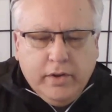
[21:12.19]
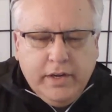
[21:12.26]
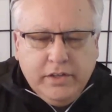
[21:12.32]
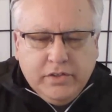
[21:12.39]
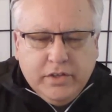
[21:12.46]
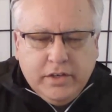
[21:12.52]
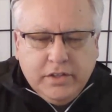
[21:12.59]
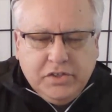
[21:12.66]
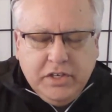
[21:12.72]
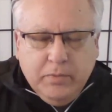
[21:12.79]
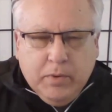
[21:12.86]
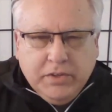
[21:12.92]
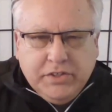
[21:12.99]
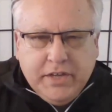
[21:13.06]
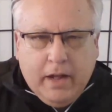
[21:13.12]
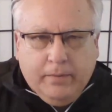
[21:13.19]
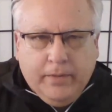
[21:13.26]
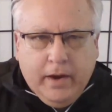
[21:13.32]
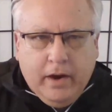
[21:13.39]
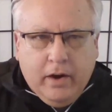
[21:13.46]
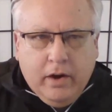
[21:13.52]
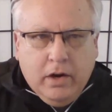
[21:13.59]
He's going to see what's out
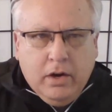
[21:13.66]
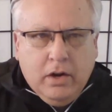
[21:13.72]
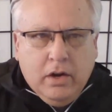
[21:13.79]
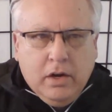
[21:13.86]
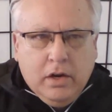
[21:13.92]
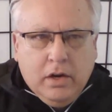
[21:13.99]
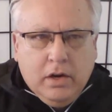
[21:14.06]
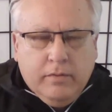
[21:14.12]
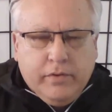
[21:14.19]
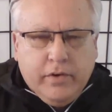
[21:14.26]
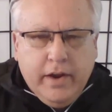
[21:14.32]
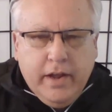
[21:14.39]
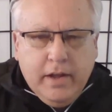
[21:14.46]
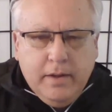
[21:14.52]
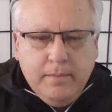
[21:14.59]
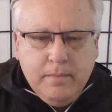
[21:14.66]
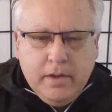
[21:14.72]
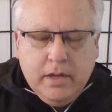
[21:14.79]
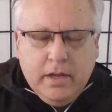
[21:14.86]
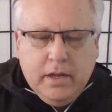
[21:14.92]
there for him.